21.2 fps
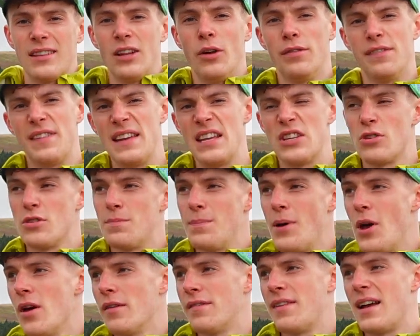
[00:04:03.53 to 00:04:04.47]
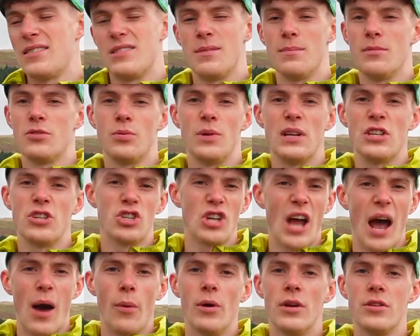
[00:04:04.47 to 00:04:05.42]
little feature is perfect in between
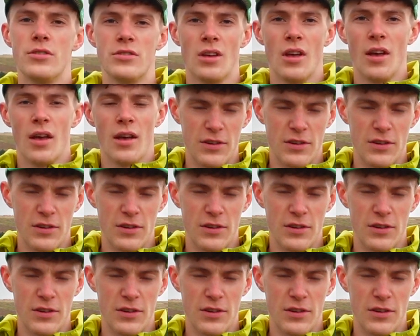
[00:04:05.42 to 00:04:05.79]
showers